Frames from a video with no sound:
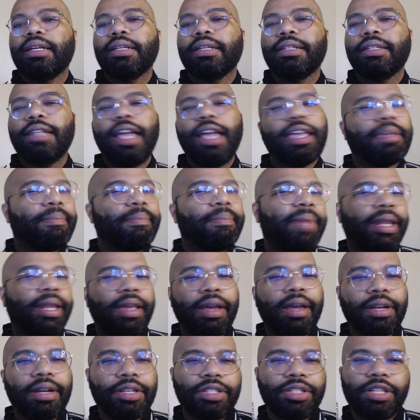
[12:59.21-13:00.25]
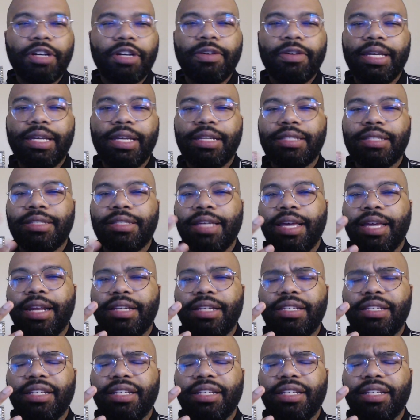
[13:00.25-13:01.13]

like many on the show, he decided to